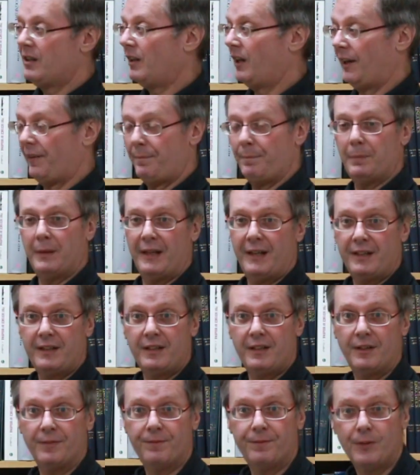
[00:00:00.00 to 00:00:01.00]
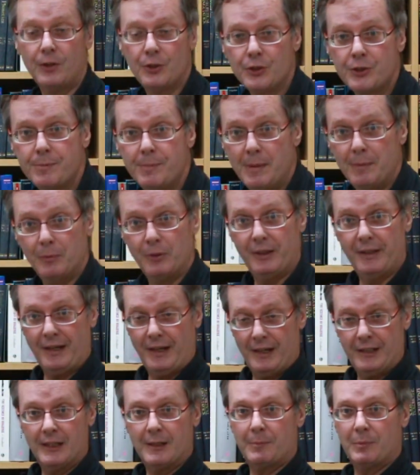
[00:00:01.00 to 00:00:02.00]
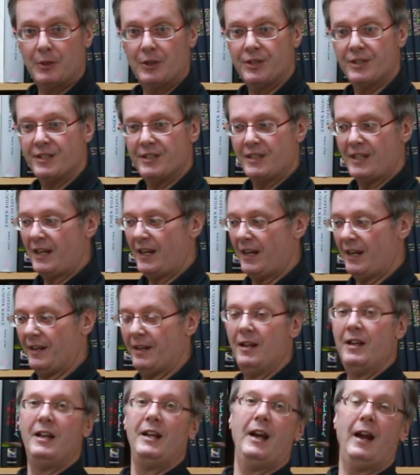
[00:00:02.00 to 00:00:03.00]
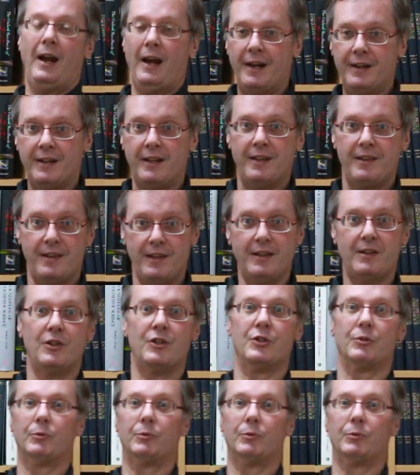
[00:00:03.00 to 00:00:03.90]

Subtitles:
I've planted a false memory in that person's head, and they think it's a